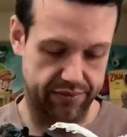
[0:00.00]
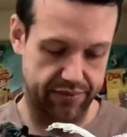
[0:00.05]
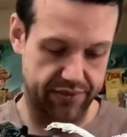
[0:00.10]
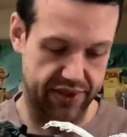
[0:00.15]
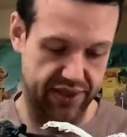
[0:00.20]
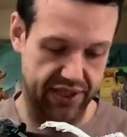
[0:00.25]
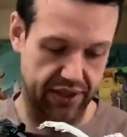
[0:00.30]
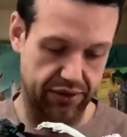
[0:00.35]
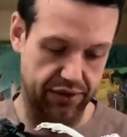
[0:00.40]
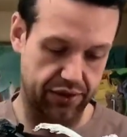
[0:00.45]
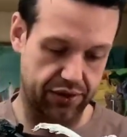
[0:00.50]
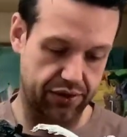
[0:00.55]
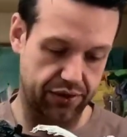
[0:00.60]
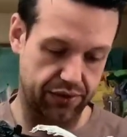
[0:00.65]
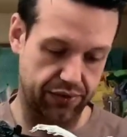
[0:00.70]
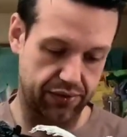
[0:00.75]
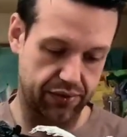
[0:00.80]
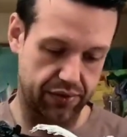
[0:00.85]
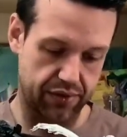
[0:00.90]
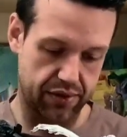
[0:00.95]
Zelda
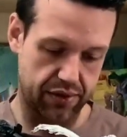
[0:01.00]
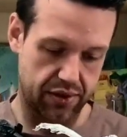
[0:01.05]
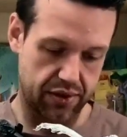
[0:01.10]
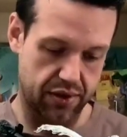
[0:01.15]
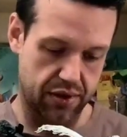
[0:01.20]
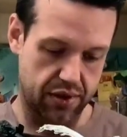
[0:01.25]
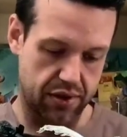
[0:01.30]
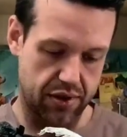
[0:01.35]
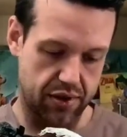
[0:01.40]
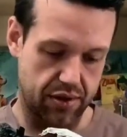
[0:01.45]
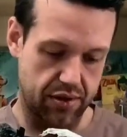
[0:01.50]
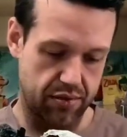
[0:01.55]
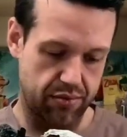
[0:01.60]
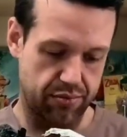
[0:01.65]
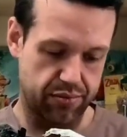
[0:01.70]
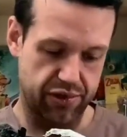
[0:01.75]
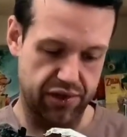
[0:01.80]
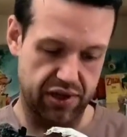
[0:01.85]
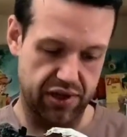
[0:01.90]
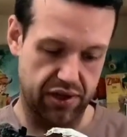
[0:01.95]
2,
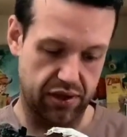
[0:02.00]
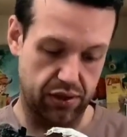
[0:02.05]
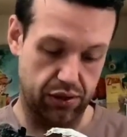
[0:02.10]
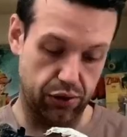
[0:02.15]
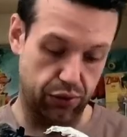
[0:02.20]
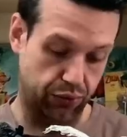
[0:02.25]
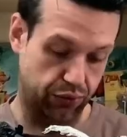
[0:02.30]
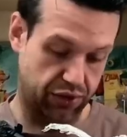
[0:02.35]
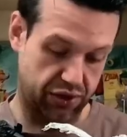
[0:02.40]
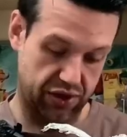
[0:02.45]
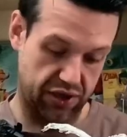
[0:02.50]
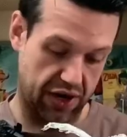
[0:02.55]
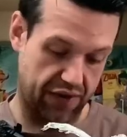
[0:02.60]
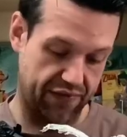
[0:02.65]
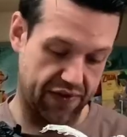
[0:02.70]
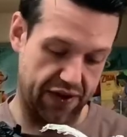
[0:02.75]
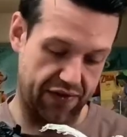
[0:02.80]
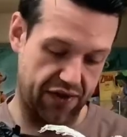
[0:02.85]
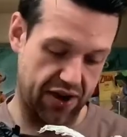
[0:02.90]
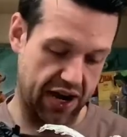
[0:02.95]
but loose. I've
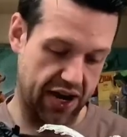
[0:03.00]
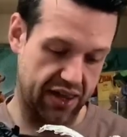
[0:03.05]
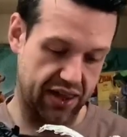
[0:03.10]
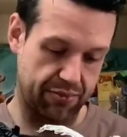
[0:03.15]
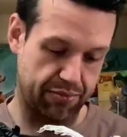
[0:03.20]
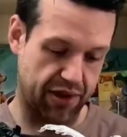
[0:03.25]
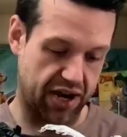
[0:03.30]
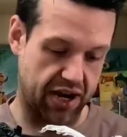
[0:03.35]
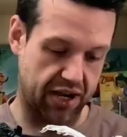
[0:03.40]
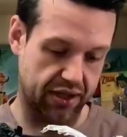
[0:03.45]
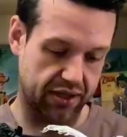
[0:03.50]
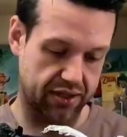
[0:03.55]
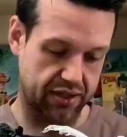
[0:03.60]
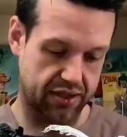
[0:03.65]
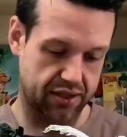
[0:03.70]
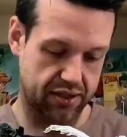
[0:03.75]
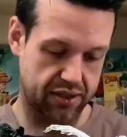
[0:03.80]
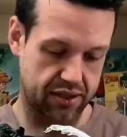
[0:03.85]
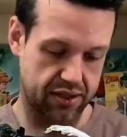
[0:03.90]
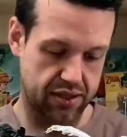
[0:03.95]
never had the box,
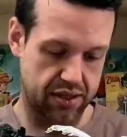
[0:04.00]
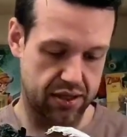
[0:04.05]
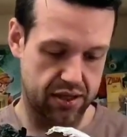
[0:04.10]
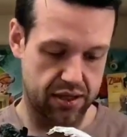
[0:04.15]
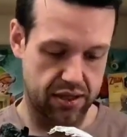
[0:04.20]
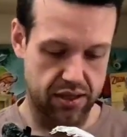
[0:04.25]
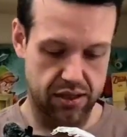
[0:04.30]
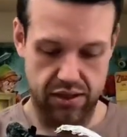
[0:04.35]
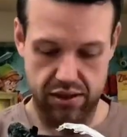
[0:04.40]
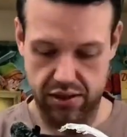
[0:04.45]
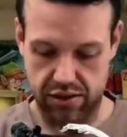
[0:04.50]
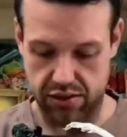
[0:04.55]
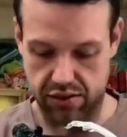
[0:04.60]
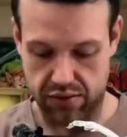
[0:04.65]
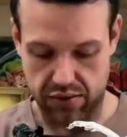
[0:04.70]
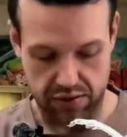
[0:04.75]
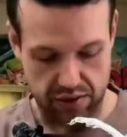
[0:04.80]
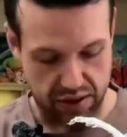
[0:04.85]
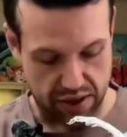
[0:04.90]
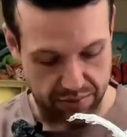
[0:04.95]

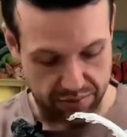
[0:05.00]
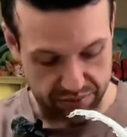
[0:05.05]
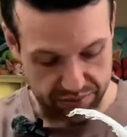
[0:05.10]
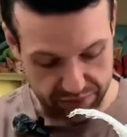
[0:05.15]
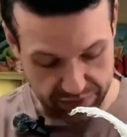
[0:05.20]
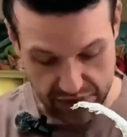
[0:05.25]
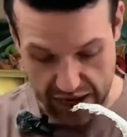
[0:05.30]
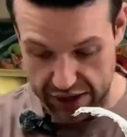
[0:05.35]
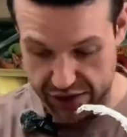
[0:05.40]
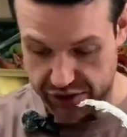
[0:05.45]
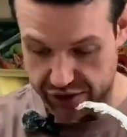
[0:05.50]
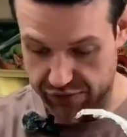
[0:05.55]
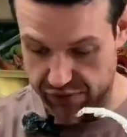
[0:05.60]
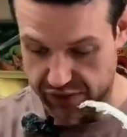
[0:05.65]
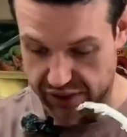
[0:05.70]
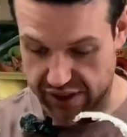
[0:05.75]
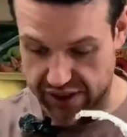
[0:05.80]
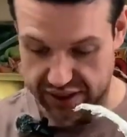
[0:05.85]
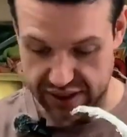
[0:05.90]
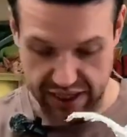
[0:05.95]
so I'm actually
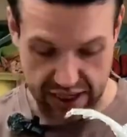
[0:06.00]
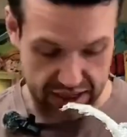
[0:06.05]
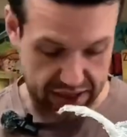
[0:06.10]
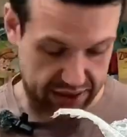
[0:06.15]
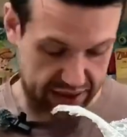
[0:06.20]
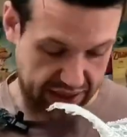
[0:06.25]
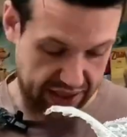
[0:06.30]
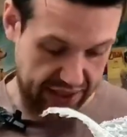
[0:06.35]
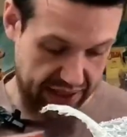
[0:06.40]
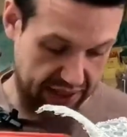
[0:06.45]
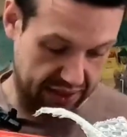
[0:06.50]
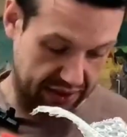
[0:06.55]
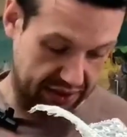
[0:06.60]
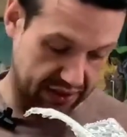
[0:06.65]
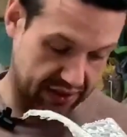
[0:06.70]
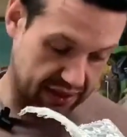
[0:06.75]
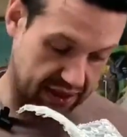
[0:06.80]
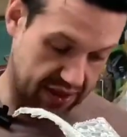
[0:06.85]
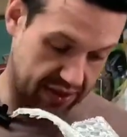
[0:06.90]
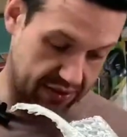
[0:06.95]
really excited that I got
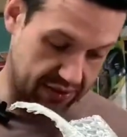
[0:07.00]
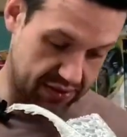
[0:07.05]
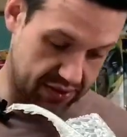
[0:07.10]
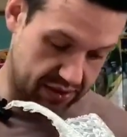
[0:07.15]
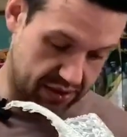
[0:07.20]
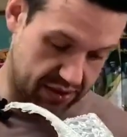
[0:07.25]
this now.